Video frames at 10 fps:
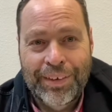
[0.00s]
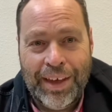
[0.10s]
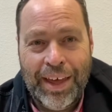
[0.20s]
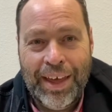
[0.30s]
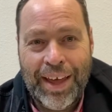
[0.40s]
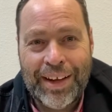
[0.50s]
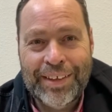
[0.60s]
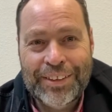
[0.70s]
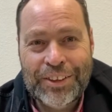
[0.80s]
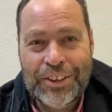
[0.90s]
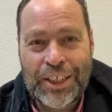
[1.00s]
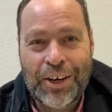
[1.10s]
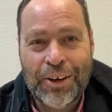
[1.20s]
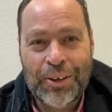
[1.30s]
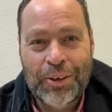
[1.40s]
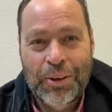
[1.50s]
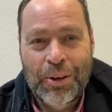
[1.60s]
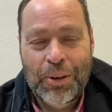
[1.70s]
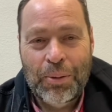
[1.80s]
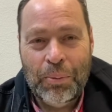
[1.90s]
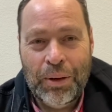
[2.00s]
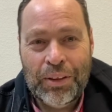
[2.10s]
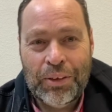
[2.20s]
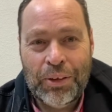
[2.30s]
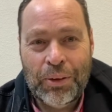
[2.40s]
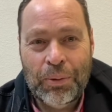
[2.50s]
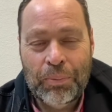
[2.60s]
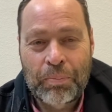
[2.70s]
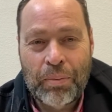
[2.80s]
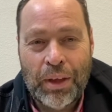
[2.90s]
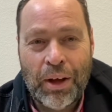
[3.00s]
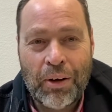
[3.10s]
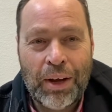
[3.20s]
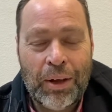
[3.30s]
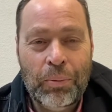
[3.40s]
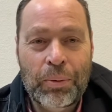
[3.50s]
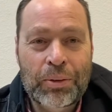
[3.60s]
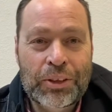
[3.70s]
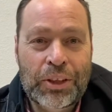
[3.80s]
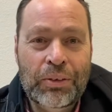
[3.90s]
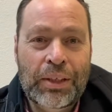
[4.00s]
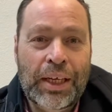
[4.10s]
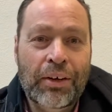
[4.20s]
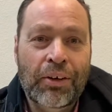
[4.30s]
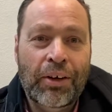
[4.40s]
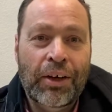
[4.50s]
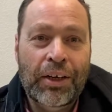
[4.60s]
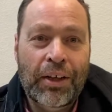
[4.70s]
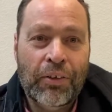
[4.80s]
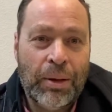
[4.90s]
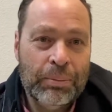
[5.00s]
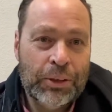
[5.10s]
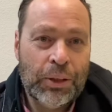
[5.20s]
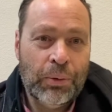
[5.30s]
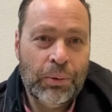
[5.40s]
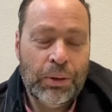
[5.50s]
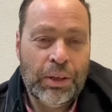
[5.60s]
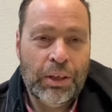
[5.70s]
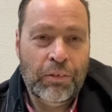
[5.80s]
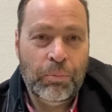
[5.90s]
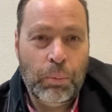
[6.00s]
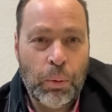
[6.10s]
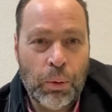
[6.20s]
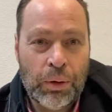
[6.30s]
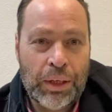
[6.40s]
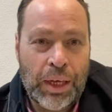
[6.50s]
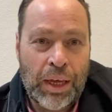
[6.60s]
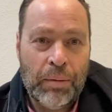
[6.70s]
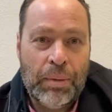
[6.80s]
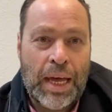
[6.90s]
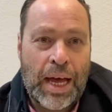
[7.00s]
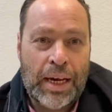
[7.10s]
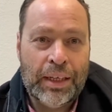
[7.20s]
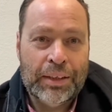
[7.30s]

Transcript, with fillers: and share it with you. All right, we will see you later on another episode of Board Game Addict.